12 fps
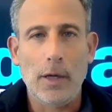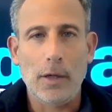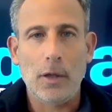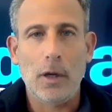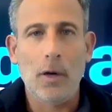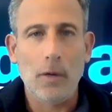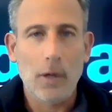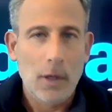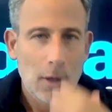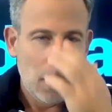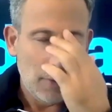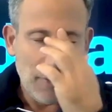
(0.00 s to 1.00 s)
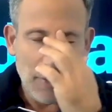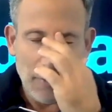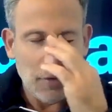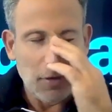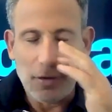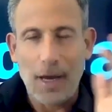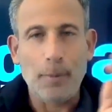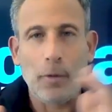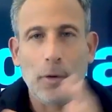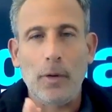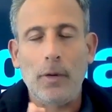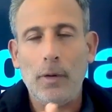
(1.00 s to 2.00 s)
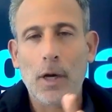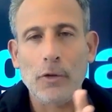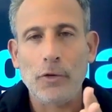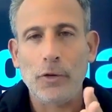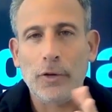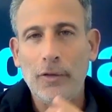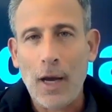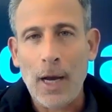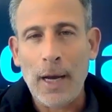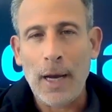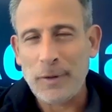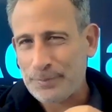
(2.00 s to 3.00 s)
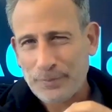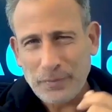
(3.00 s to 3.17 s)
So, given this example hundreds of times,